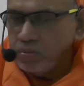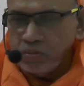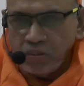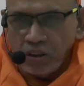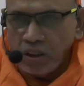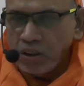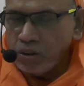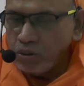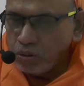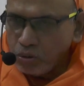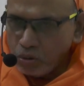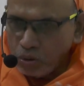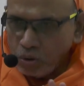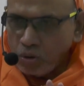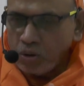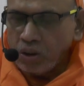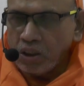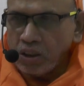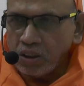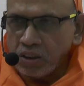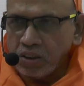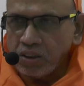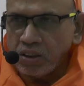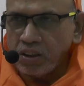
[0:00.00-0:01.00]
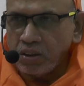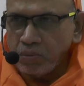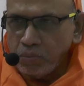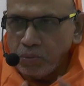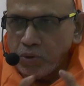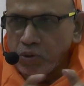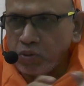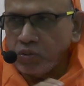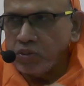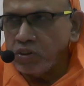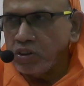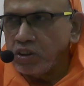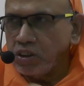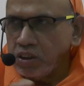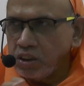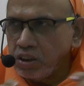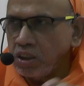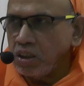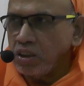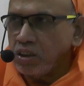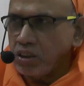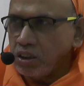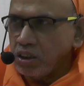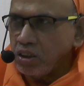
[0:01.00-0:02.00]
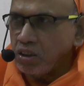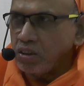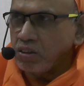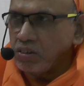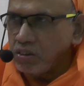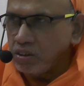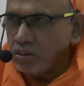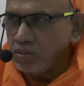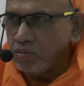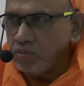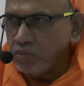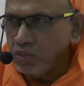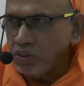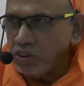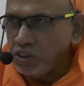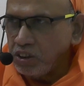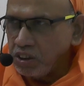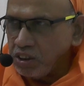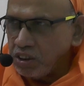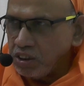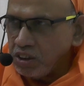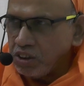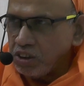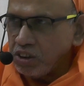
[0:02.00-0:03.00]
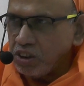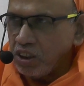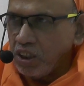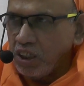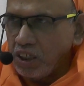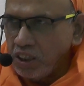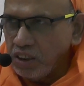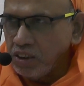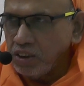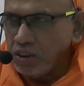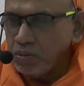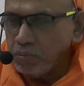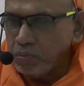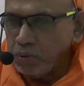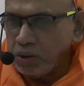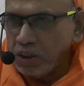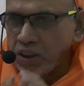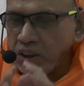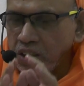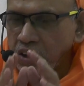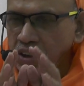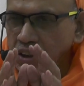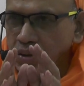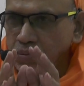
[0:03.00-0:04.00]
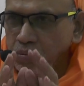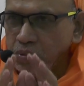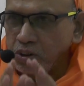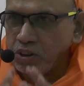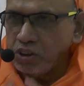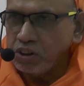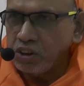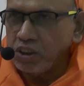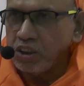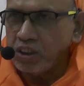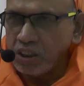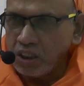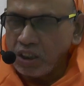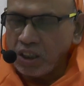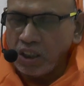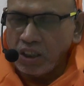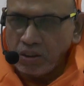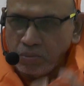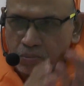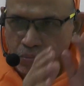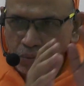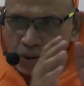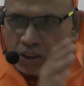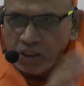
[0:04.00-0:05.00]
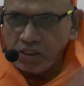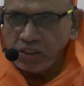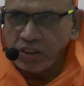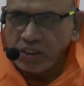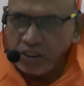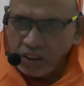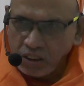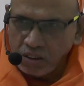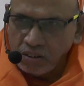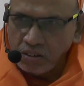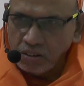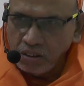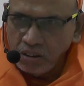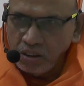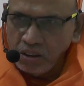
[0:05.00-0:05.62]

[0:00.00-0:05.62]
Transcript: There is no connection between the 3 things. Visiting the shrines, bringing up the children, blessing.